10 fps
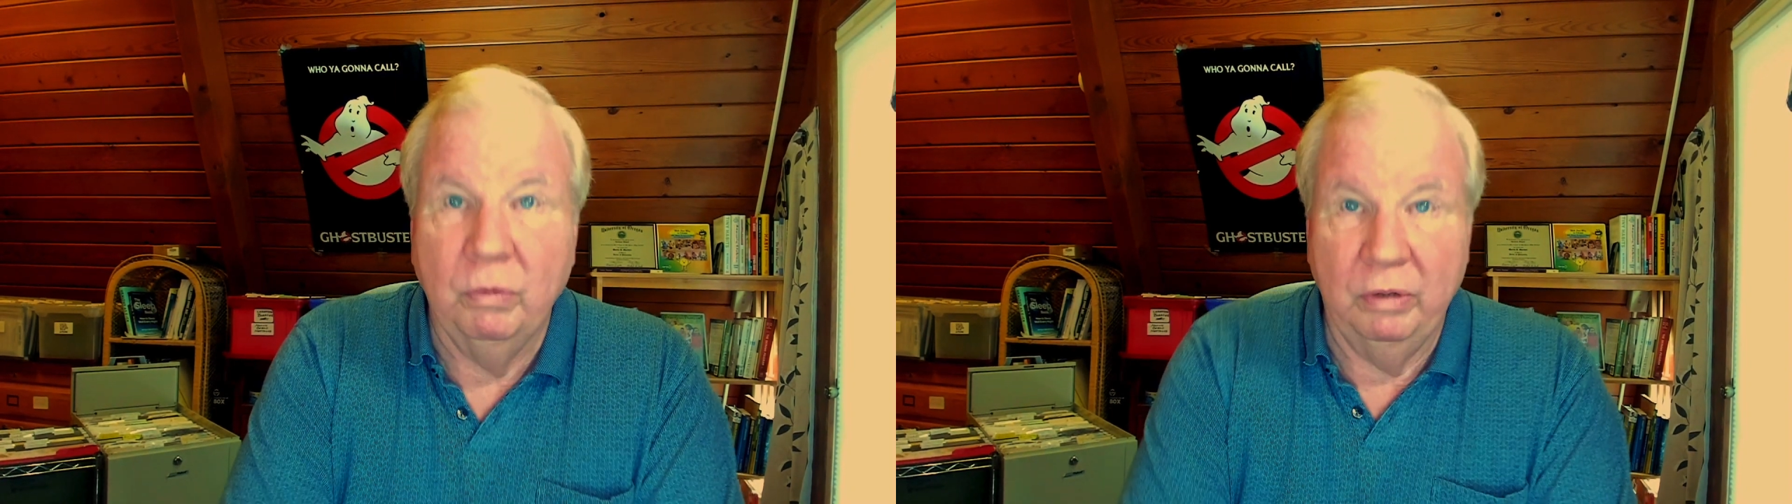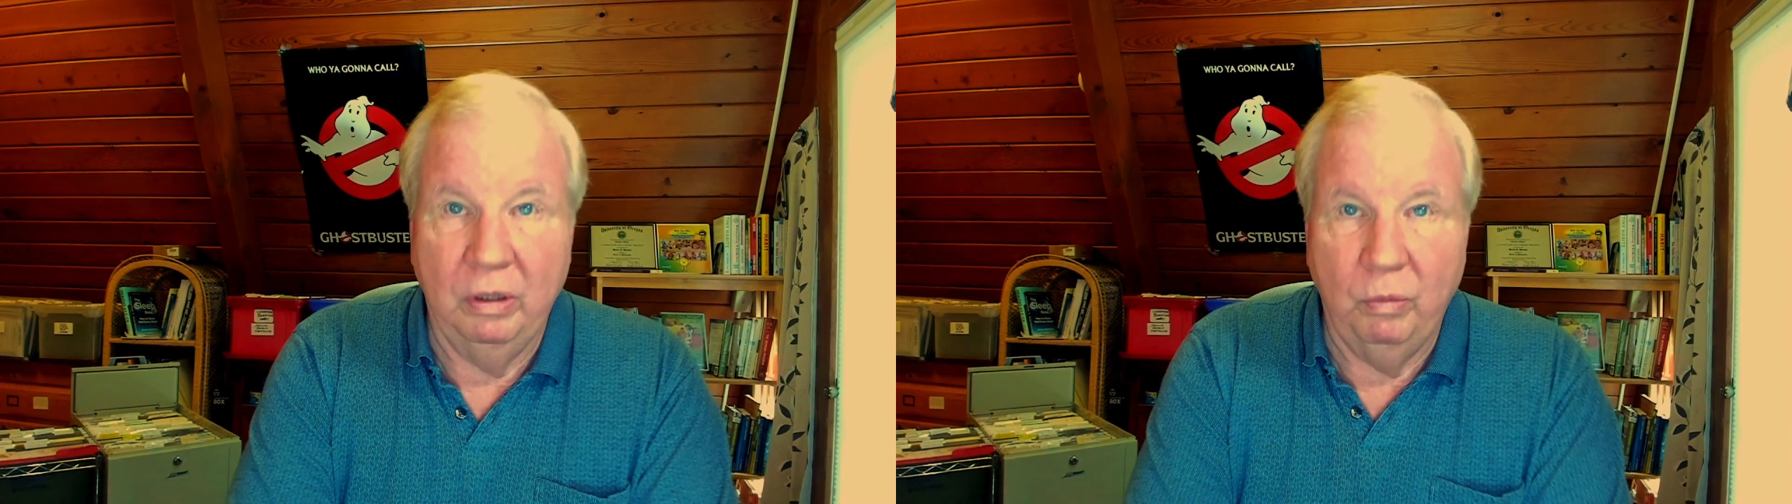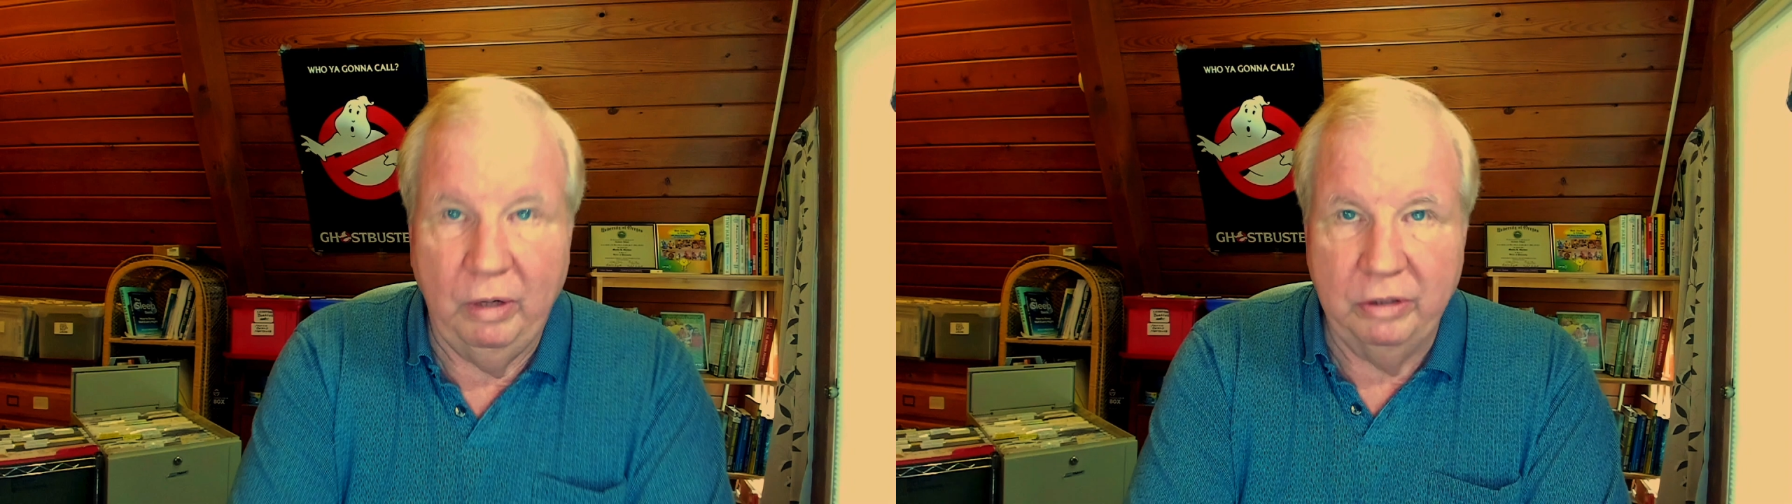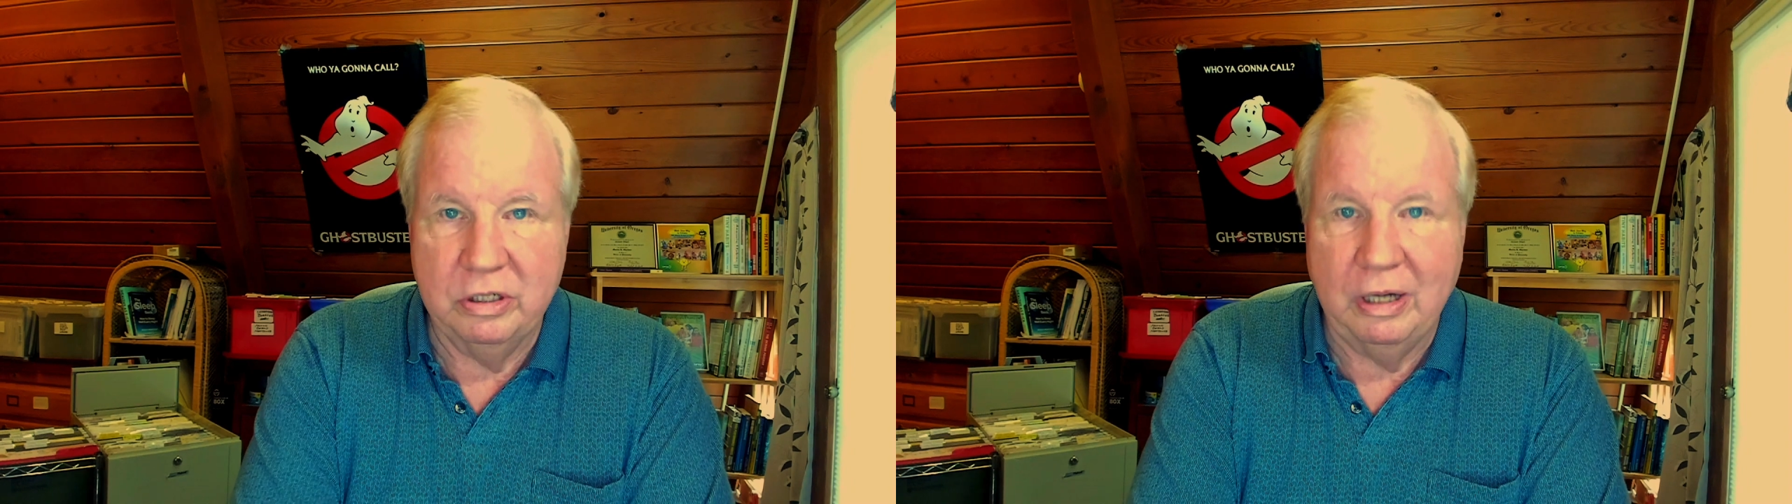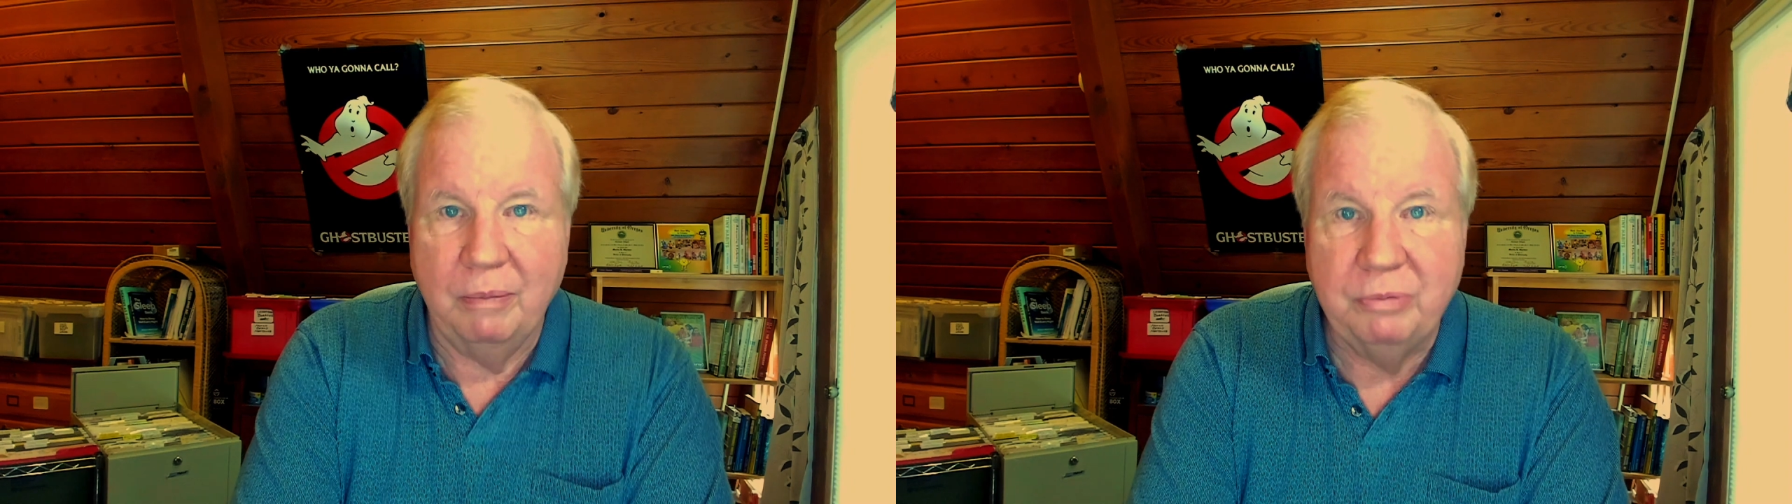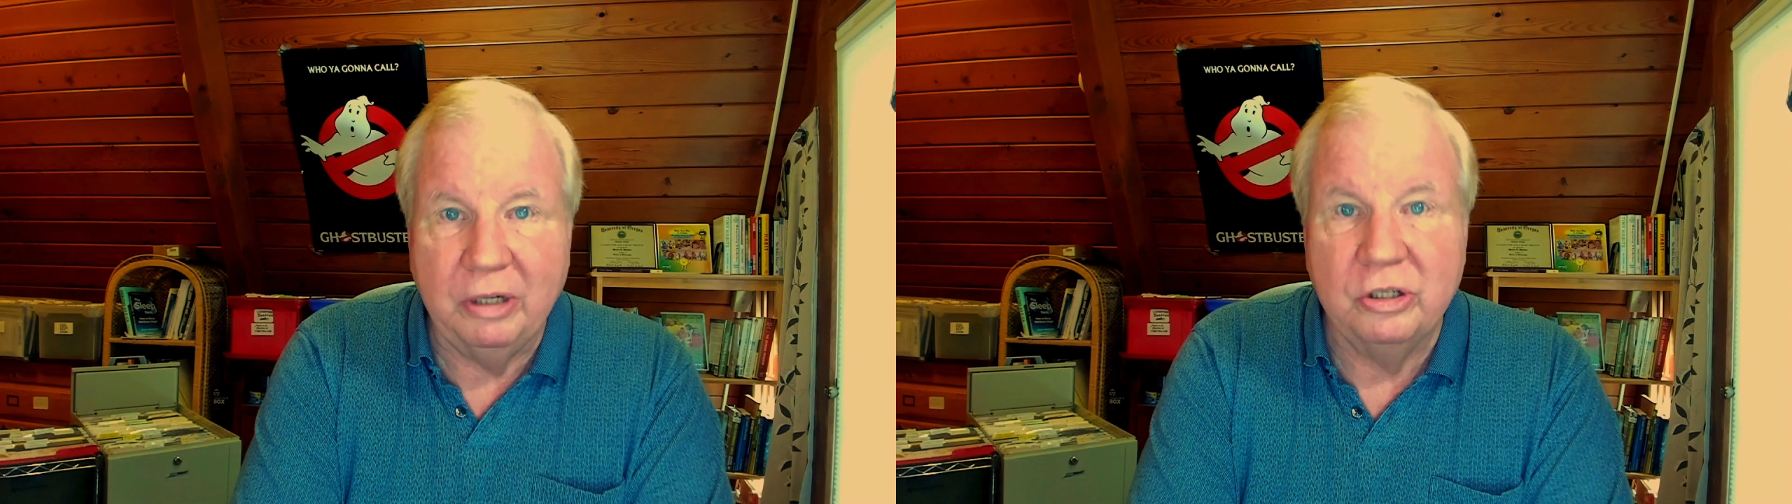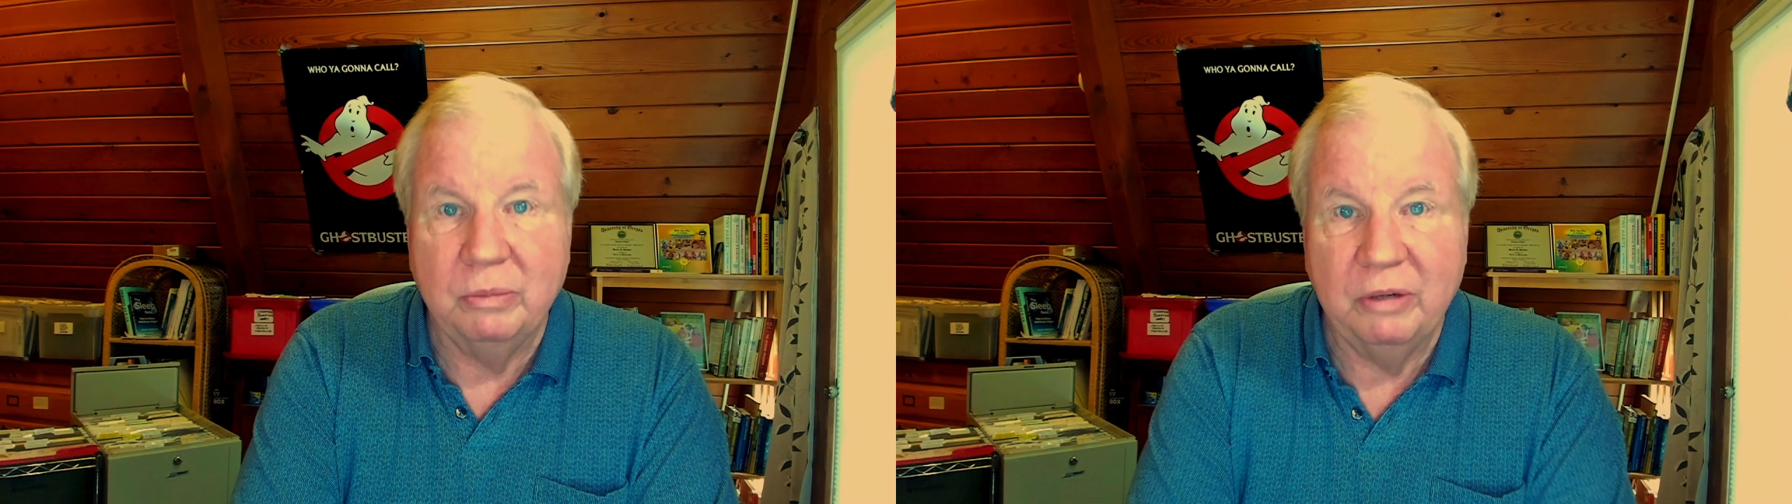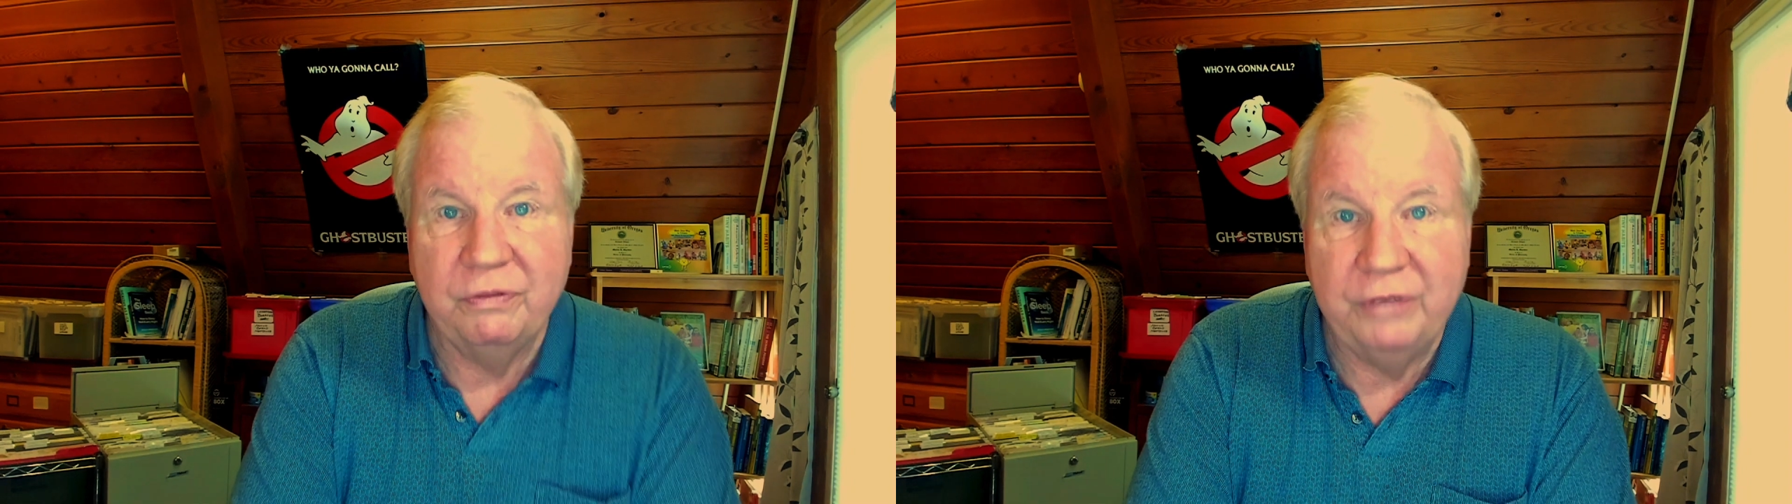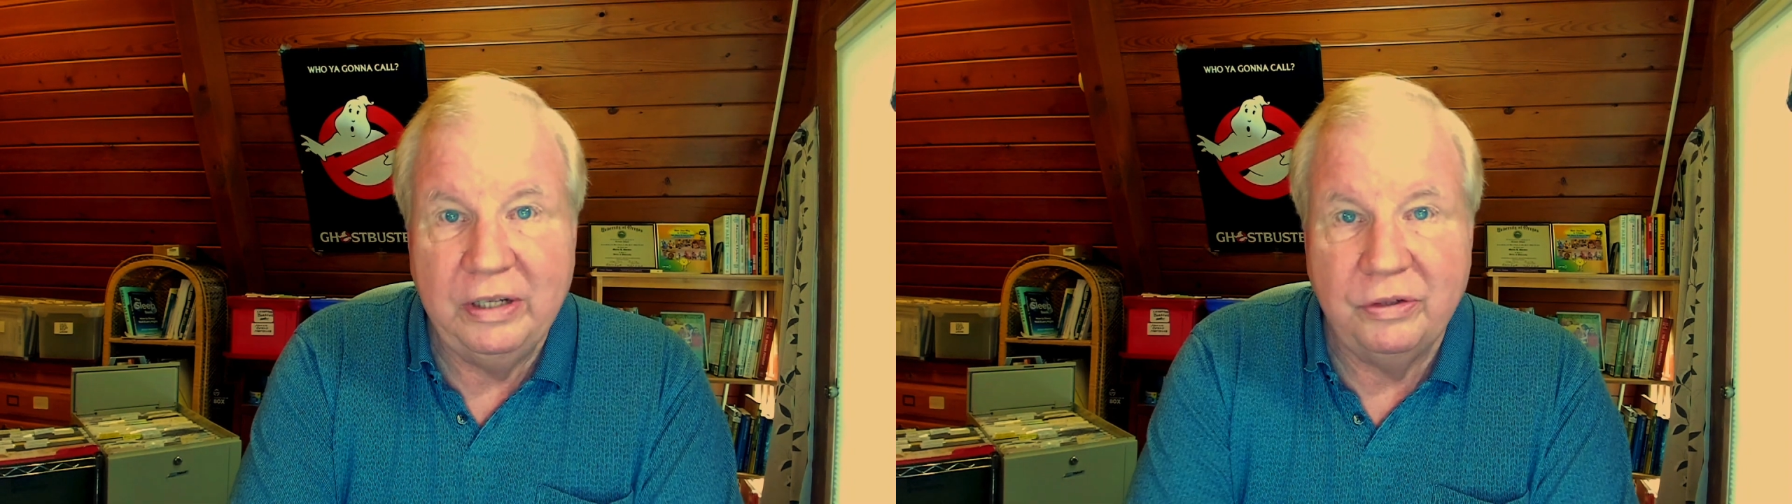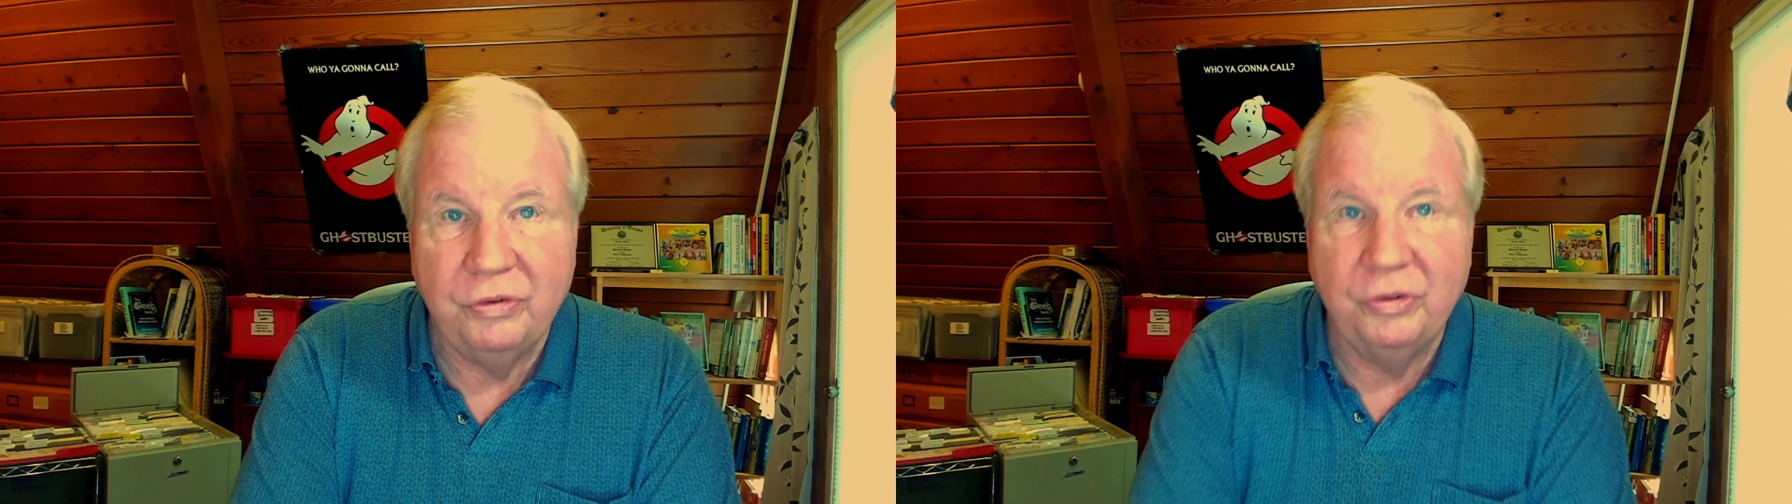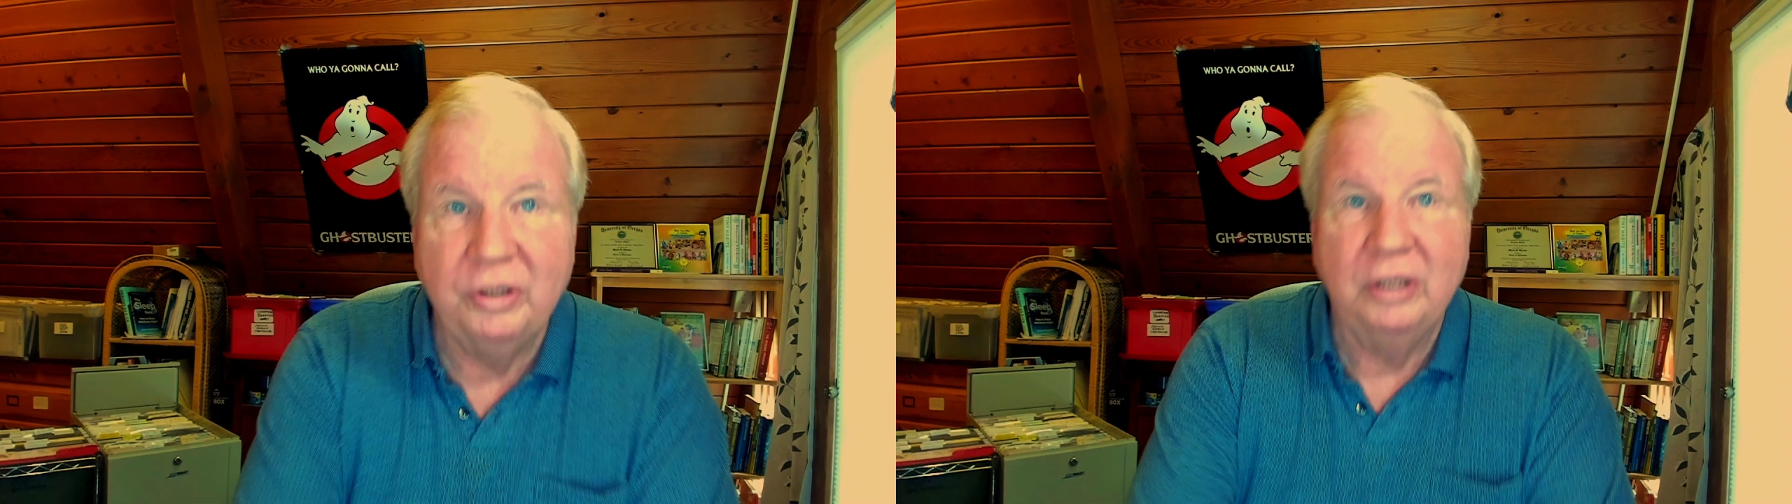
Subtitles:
when I want to stop touching my face?